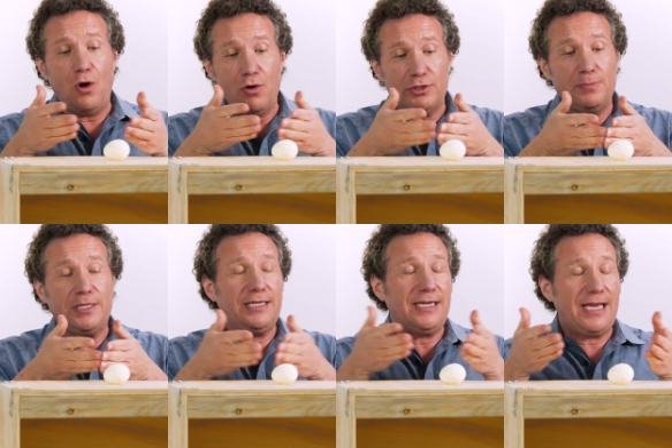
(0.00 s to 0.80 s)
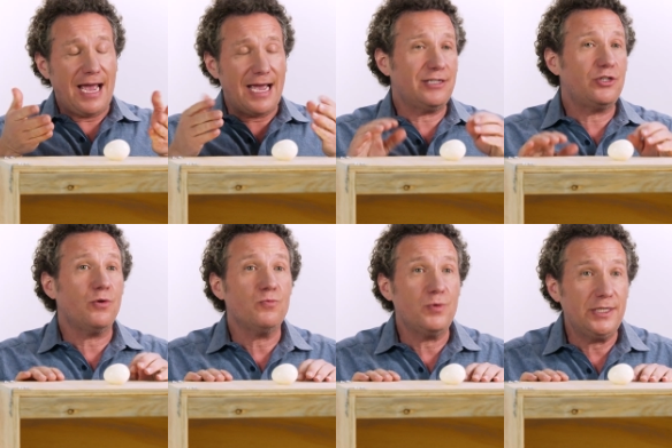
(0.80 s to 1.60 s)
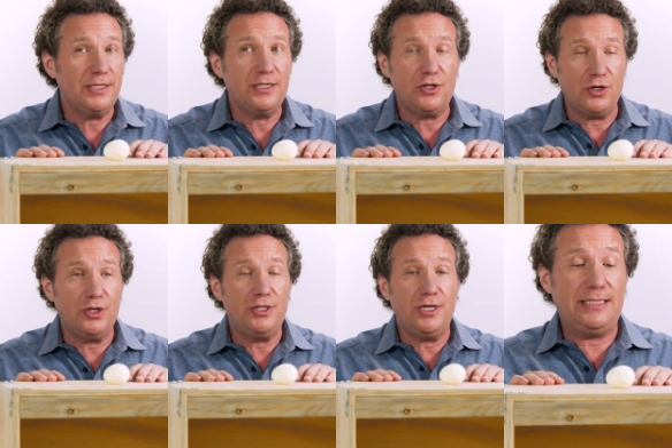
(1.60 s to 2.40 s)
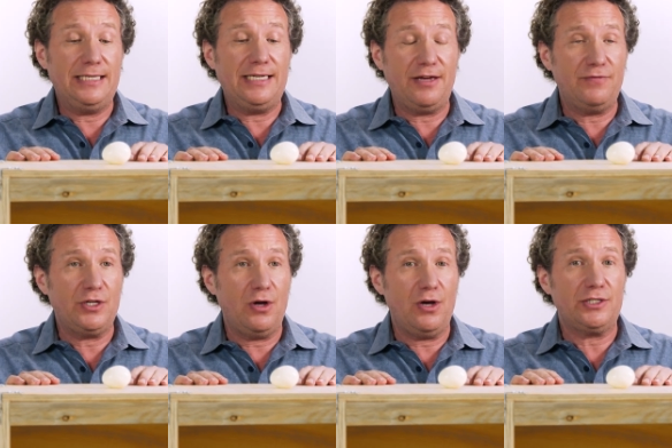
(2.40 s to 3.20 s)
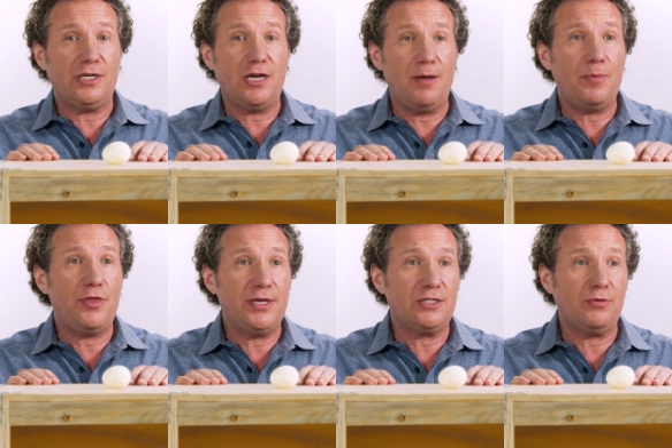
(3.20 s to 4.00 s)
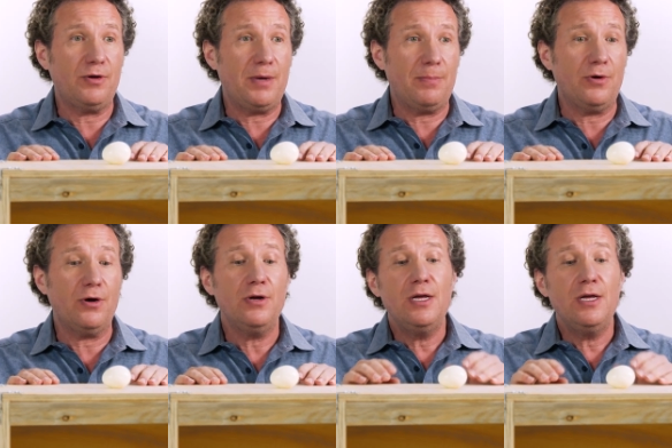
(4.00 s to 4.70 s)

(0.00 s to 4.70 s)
Ultimately, eggs are really good to give dogs. Couple things to remember.